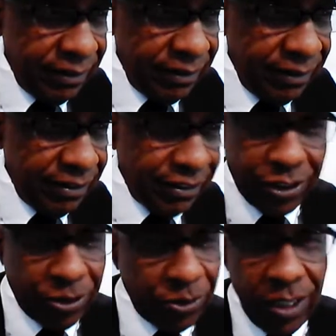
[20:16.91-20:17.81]
So
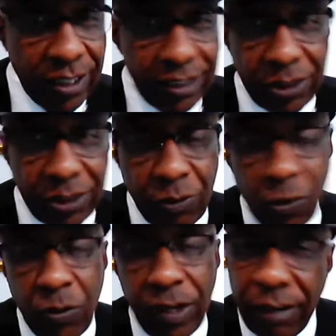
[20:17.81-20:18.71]
for
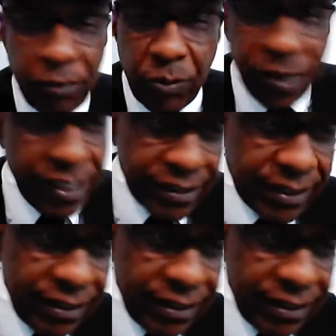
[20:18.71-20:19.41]
whatever reason,